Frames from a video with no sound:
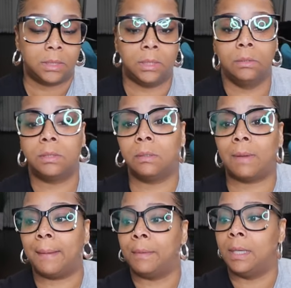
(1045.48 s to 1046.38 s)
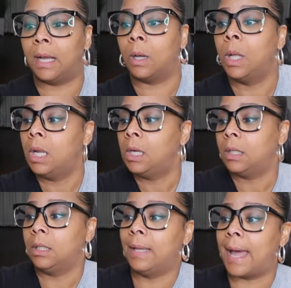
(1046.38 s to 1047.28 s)
Use the wipe, you know,
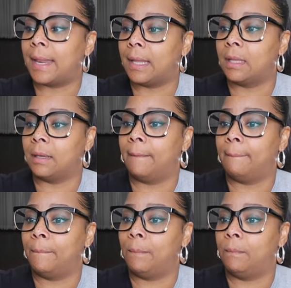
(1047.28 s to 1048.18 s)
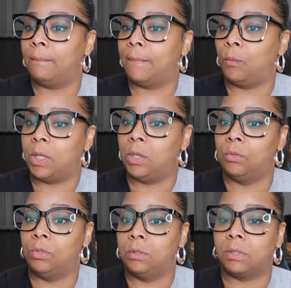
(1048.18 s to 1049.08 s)
you got to, when
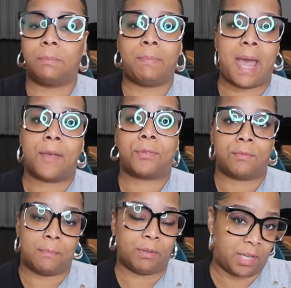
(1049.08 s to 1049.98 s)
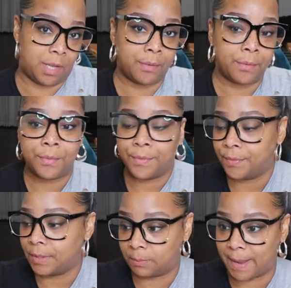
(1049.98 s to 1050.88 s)
you use the bath number two,
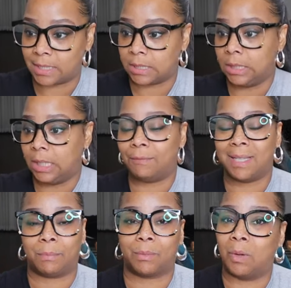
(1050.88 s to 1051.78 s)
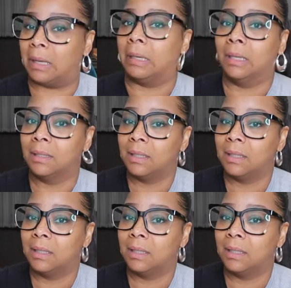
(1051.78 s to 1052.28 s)
especially even number one.